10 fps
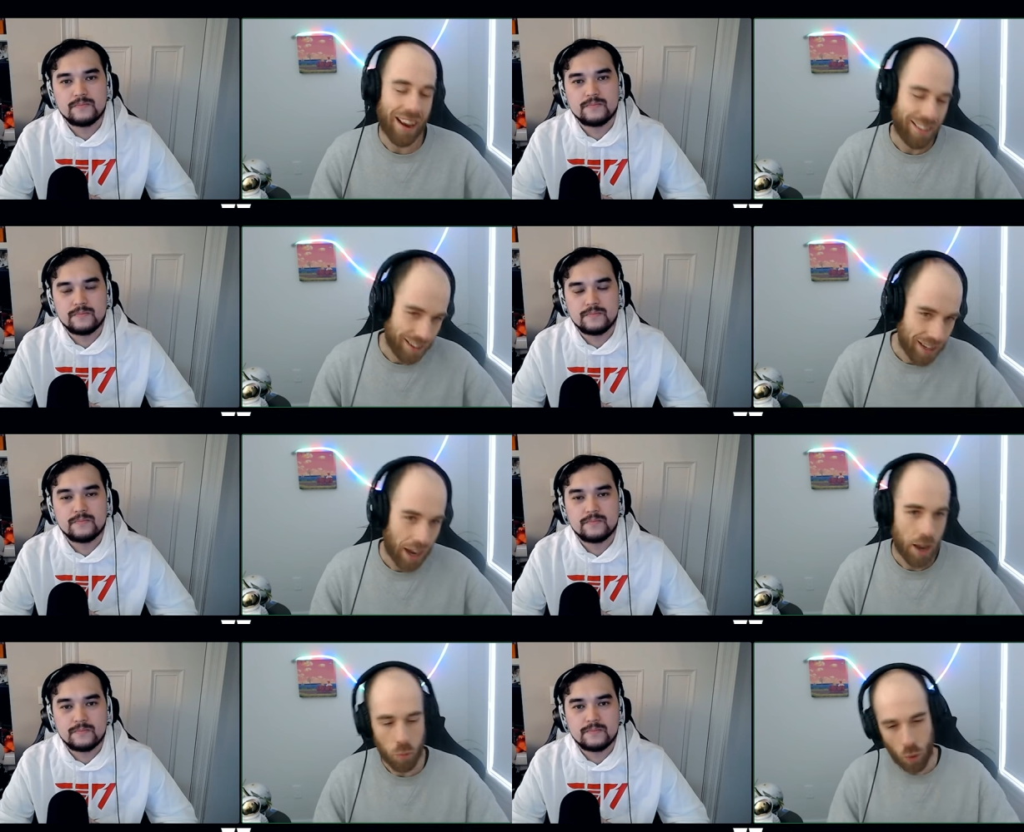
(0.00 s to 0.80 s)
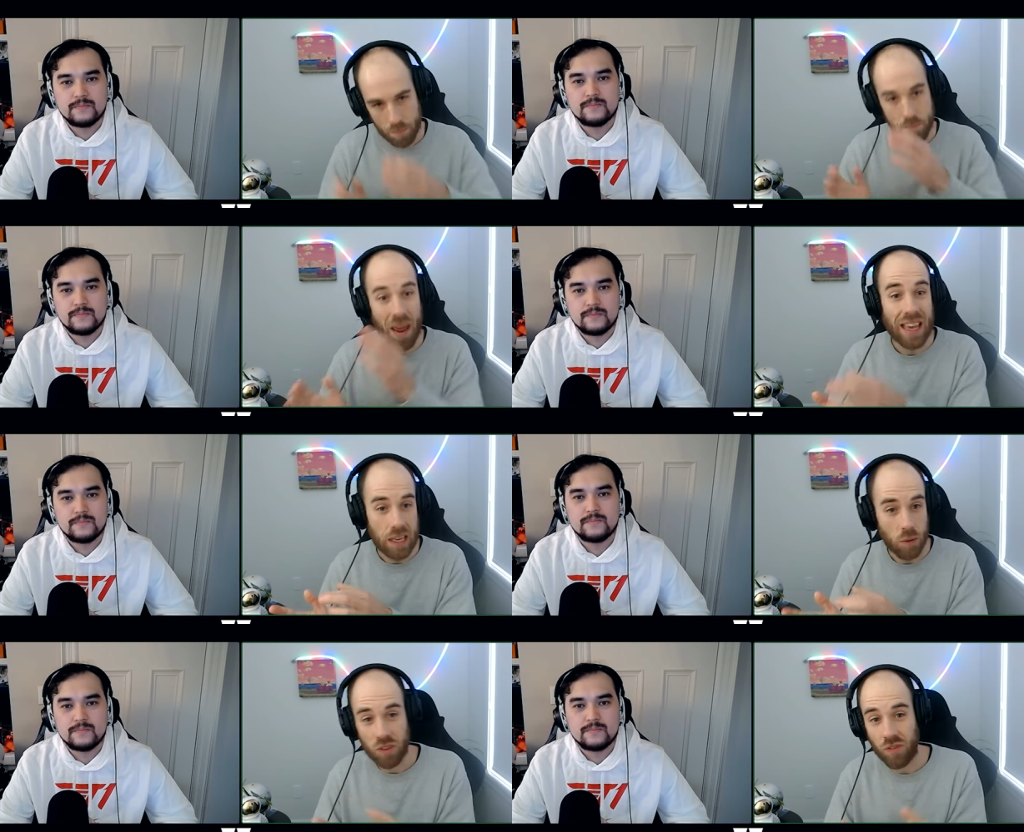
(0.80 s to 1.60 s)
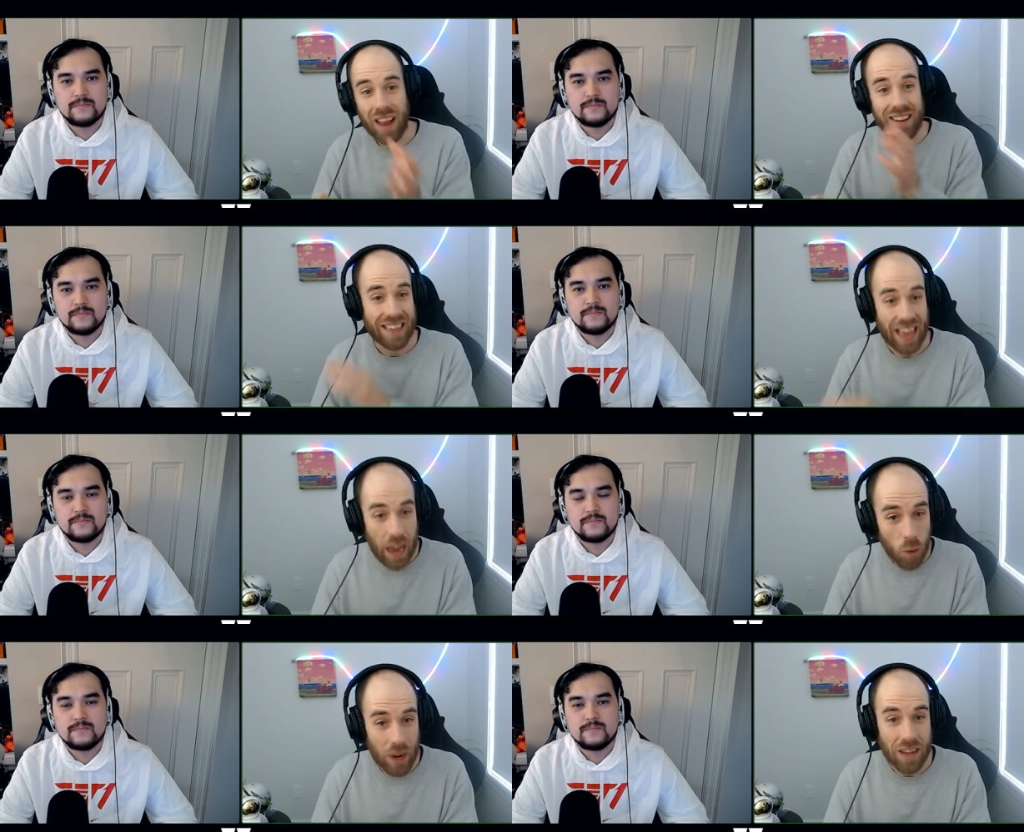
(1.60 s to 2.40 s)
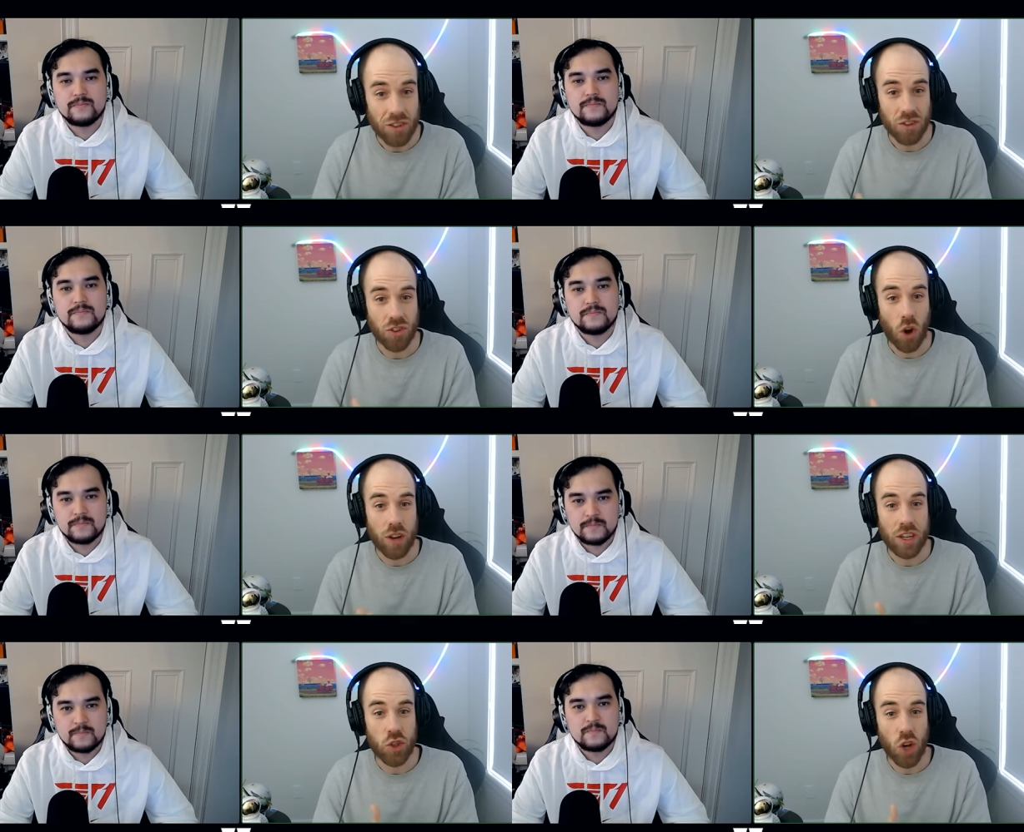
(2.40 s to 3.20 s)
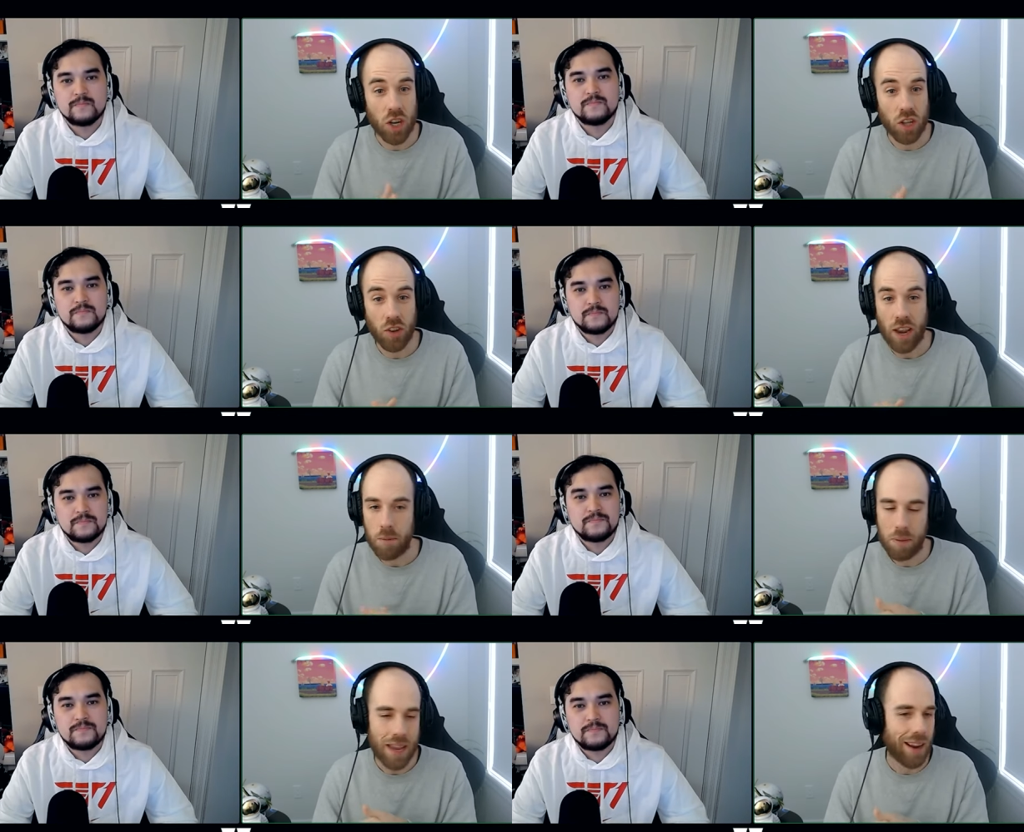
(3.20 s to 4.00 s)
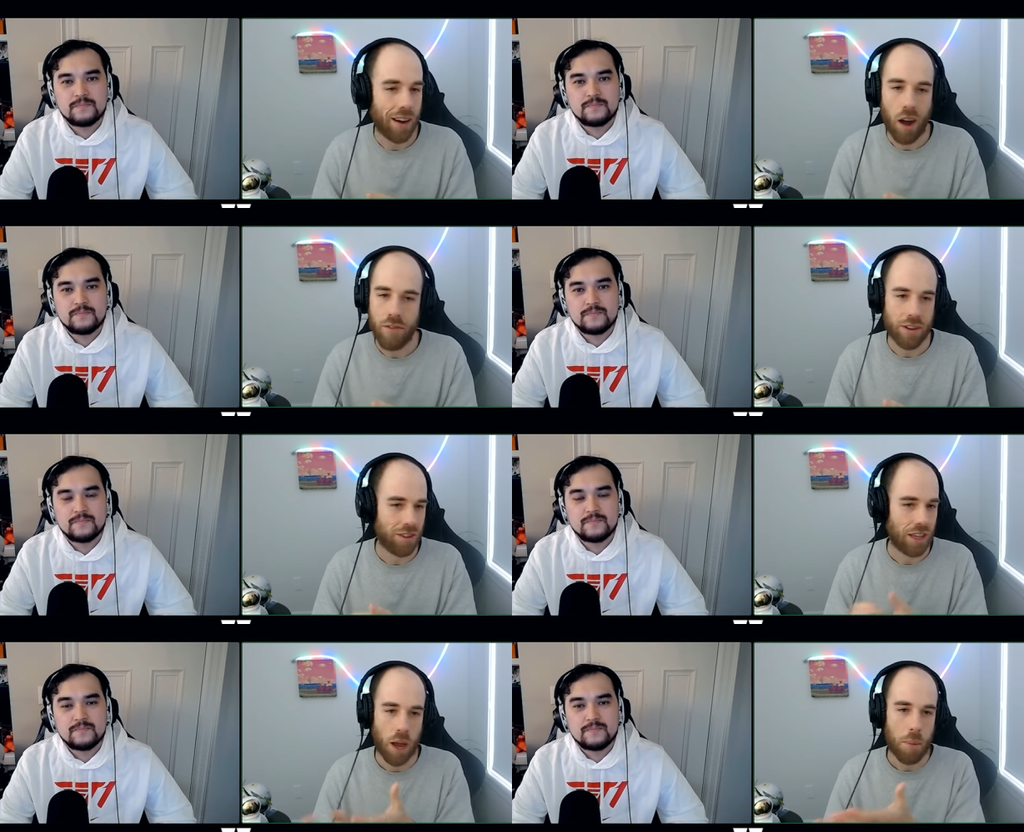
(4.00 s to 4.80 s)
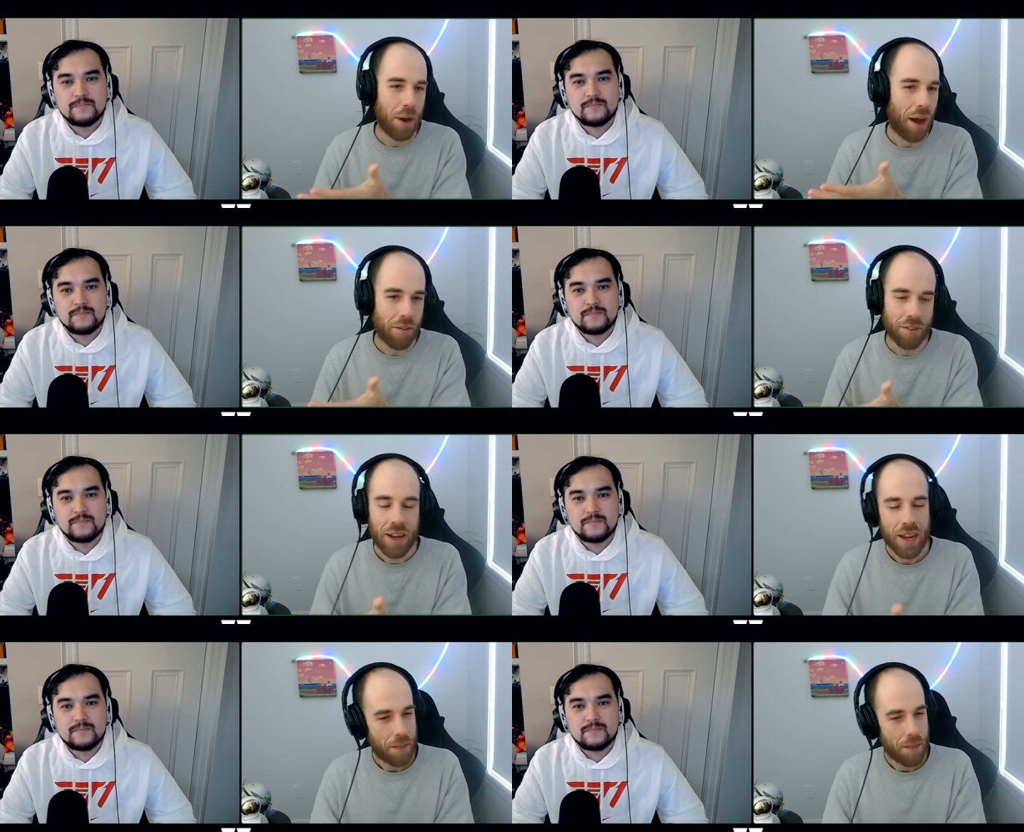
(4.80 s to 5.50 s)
Speaker 1: at the time when Bengi was finally out as the starting jungler and Peanut obviously coming off